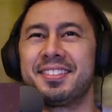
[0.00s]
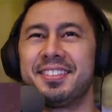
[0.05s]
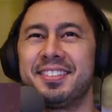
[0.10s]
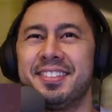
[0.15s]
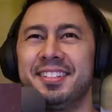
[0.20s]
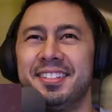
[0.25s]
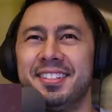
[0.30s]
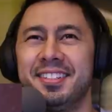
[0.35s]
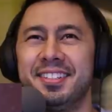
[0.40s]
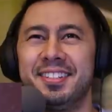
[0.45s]

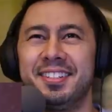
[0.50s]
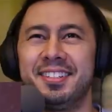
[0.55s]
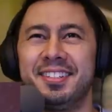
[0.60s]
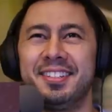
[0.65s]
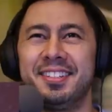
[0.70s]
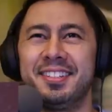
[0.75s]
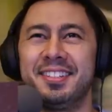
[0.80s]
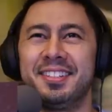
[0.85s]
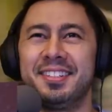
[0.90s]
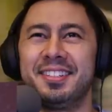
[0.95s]

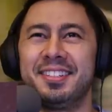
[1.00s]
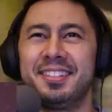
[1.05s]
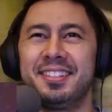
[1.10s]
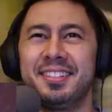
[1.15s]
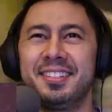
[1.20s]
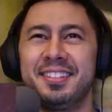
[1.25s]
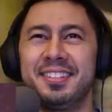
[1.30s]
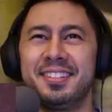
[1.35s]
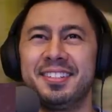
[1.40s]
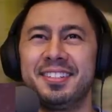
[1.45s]

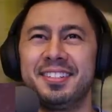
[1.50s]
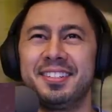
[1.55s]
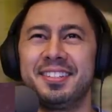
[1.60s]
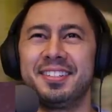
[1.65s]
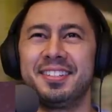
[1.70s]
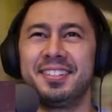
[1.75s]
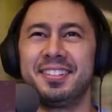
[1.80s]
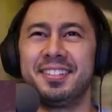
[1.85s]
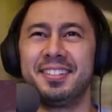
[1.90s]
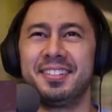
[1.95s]

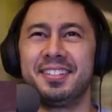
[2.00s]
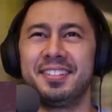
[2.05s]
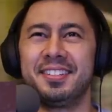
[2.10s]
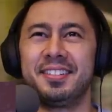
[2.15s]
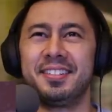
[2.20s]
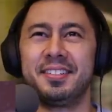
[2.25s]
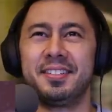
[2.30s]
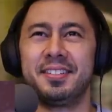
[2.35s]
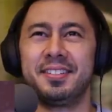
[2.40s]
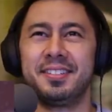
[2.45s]

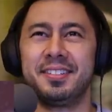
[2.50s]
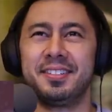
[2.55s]
(not speaking)